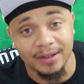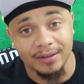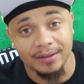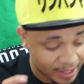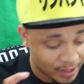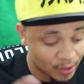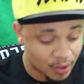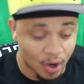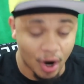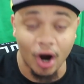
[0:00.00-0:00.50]

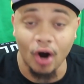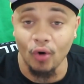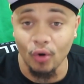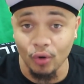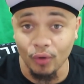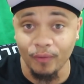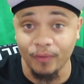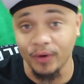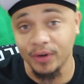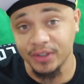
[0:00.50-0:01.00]
Like
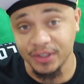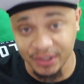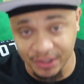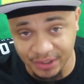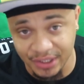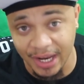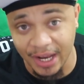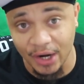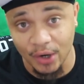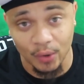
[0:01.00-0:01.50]
Garou
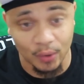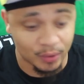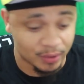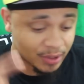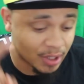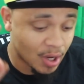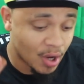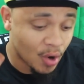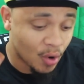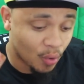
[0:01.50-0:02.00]
versus Genos,